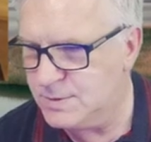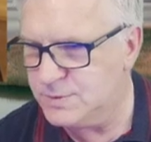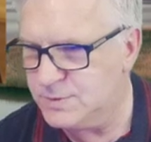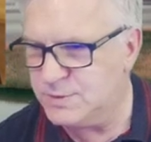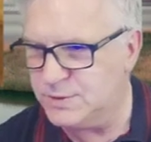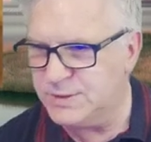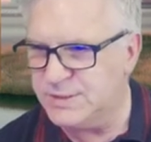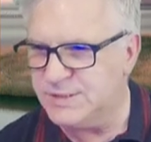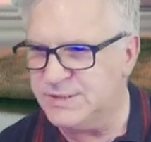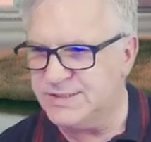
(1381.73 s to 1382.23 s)

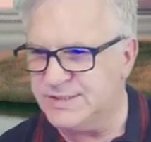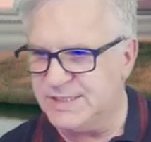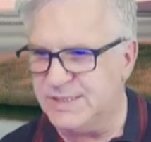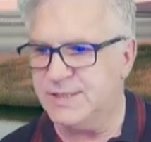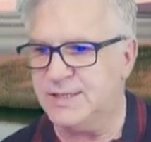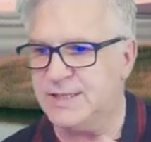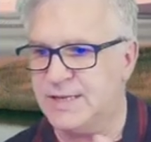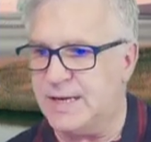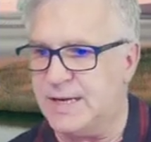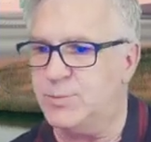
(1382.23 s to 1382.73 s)
So you can see
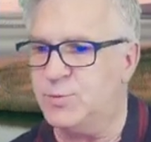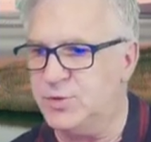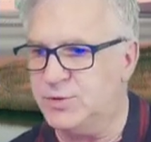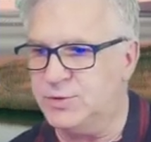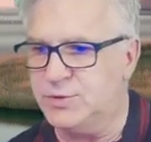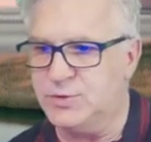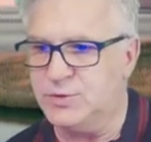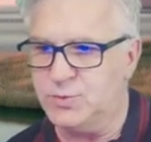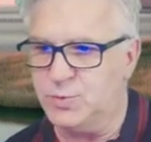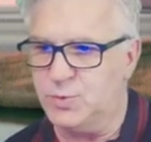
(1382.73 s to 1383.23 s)
the camera
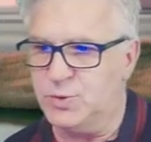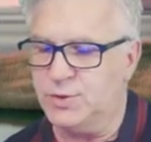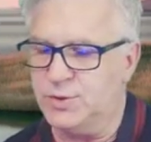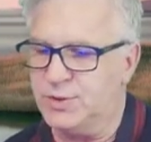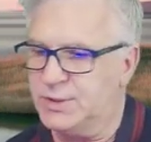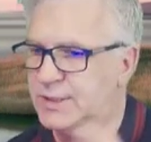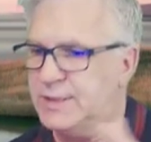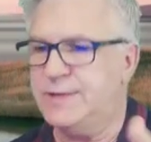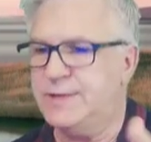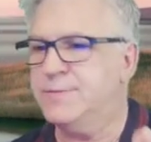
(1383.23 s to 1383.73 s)
does
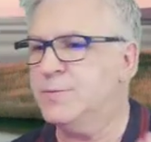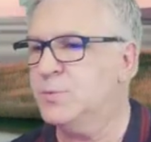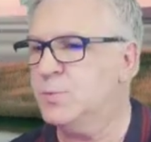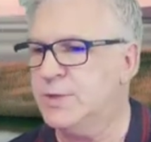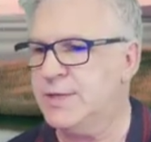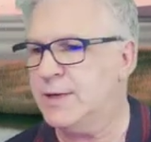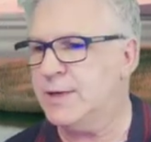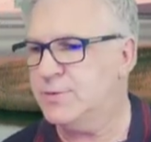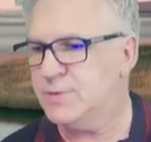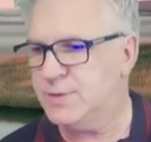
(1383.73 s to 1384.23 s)
work even
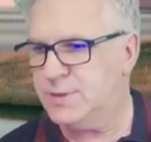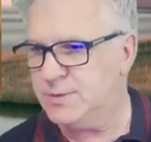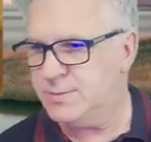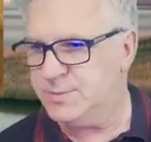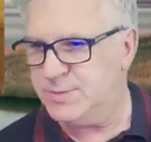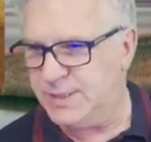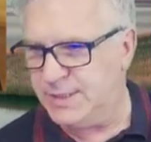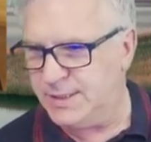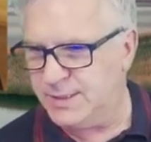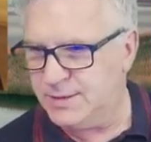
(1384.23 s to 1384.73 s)
without the
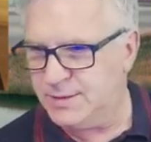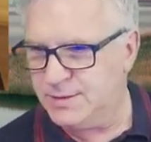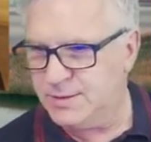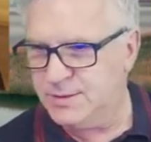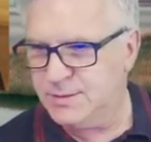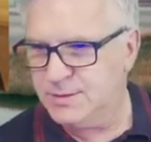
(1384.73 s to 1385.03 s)
update.